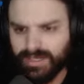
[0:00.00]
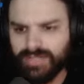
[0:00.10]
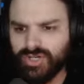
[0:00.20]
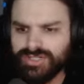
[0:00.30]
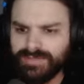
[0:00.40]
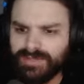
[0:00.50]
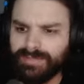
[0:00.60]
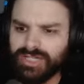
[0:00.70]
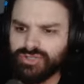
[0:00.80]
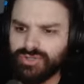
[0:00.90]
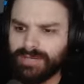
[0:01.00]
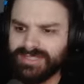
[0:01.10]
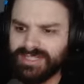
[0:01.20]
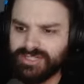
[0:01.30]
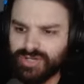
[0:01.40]
it's awesome. The biggest
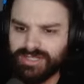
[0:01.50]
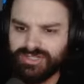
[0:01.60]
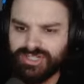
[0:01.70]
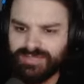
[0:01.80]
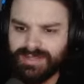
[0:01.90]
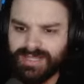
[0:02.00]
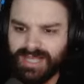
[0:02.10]
shortcoming to the trailer seems to be the